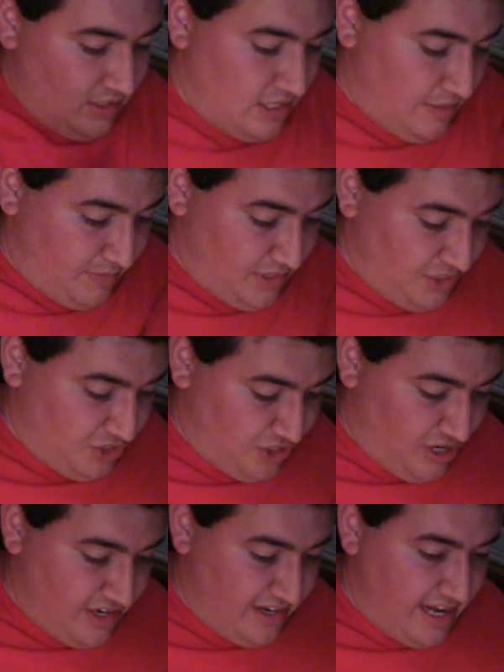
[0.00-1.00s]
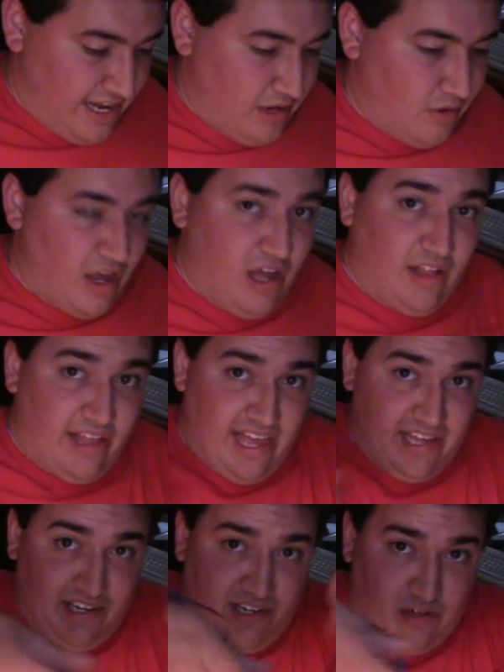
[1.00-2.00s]
gonna start now. I'll
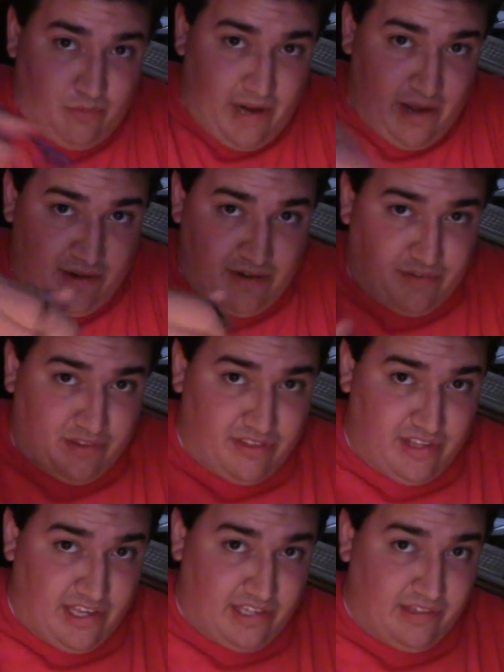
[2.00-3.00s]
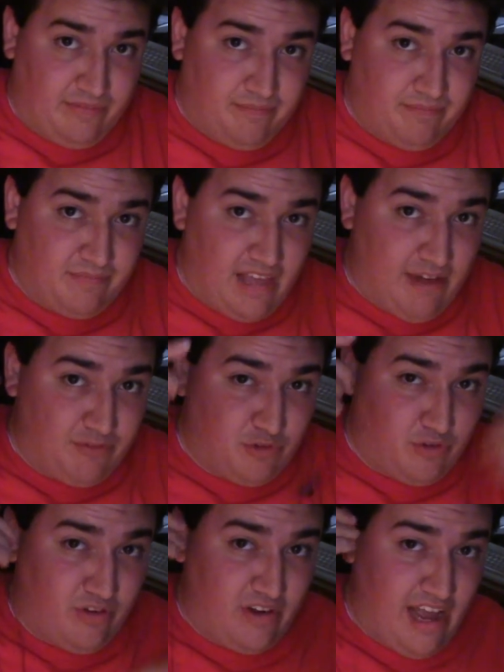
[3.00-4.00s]
edit around everything
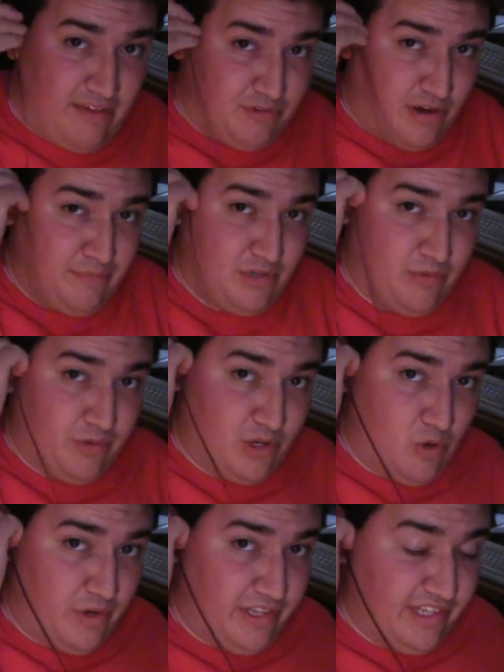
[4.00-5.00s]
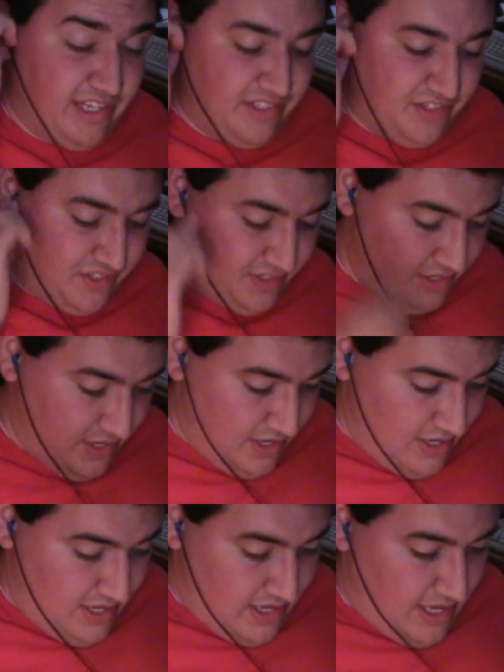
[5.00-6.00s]
after I'm done recording this,
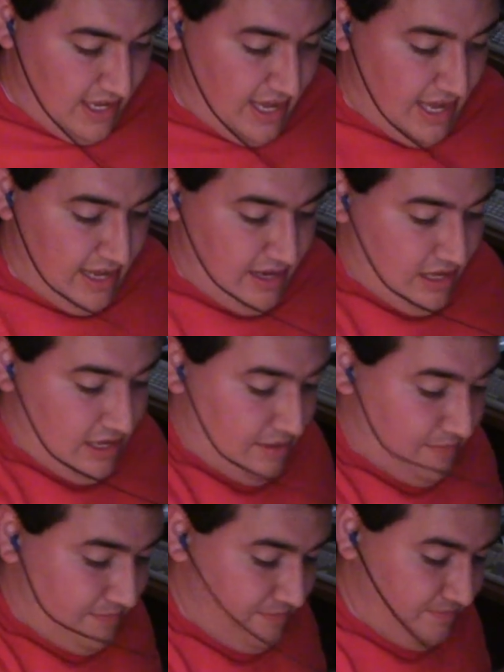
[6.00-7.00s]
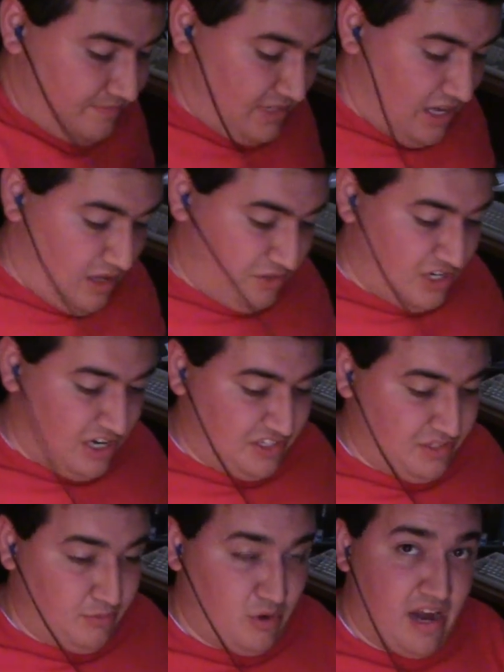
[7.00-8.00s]
and I'll talk
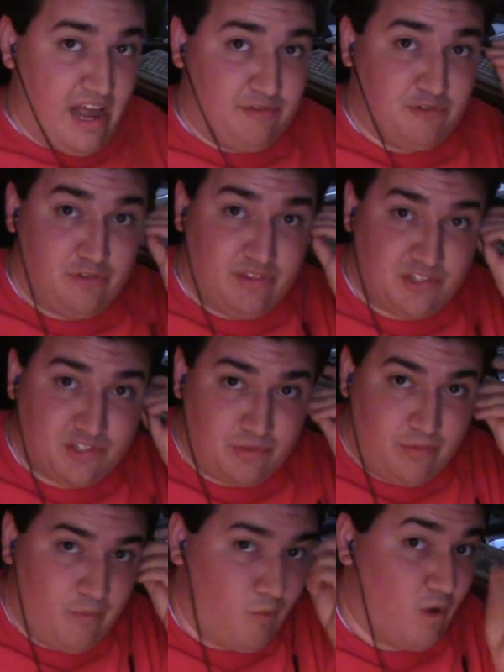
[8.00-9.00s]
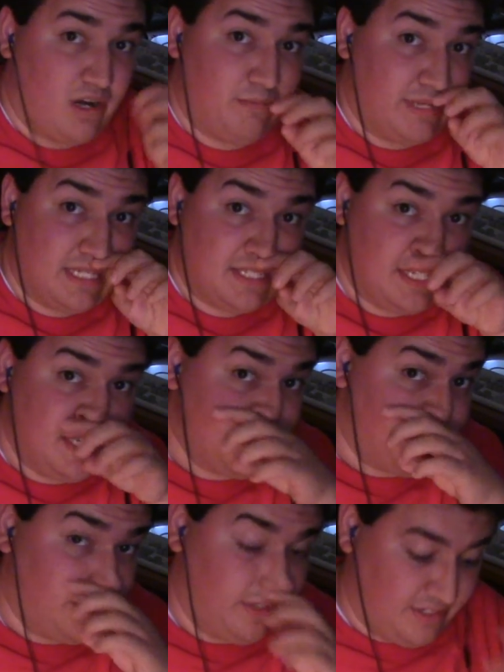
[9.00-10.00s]
some more after this 1 minute
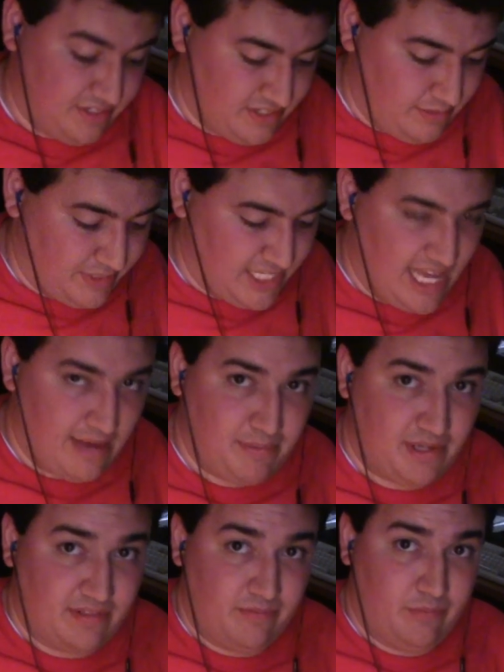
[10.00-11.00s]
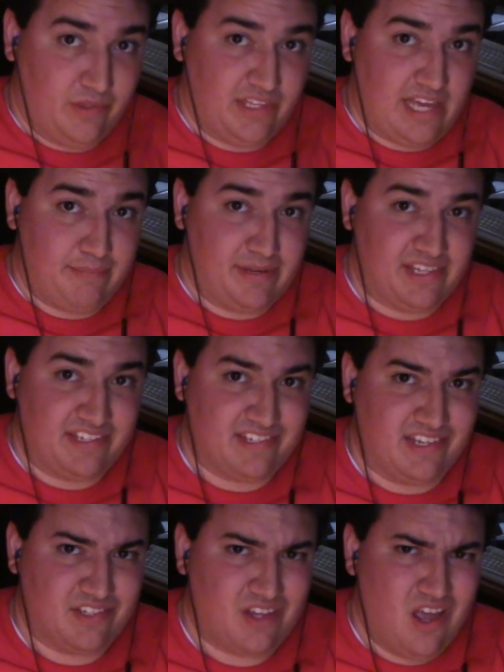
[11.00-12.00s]
teaser. Let's see what the epicness
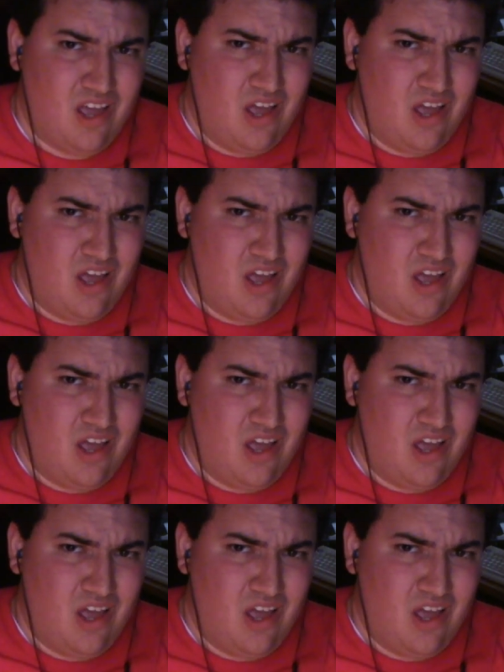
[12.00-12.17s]
is.